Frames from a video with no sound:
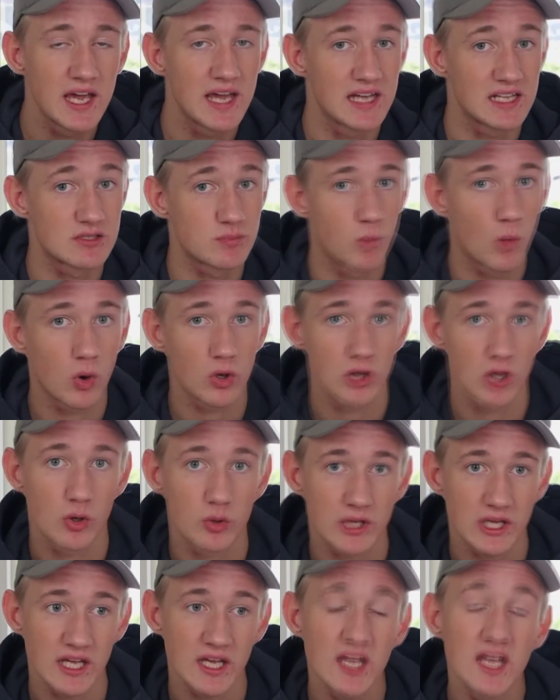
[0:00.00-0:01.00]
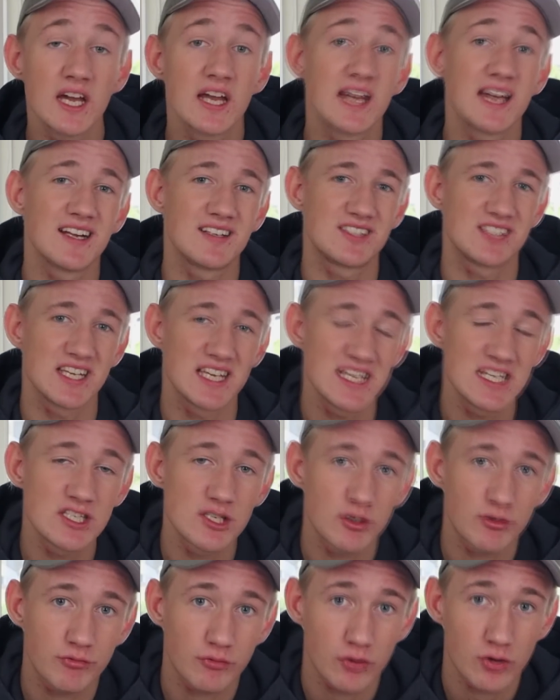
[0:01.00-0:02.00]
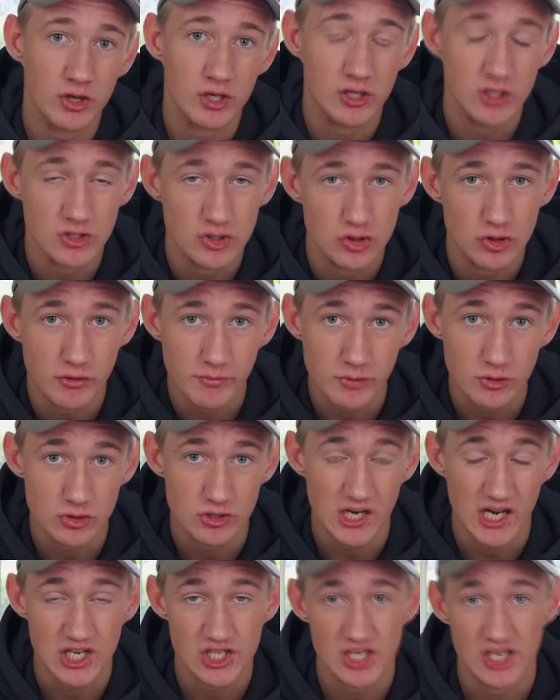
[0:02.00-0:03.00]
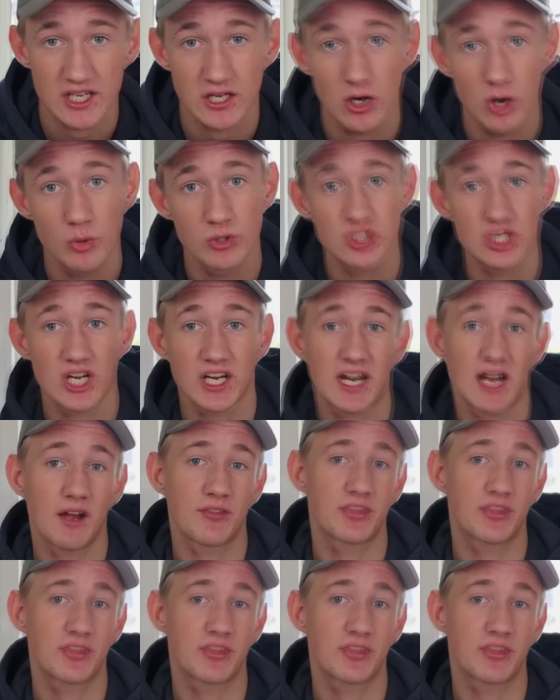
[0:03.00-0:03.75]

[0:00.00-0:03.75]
It's more low-key, it's easier for the consumers to actually go and check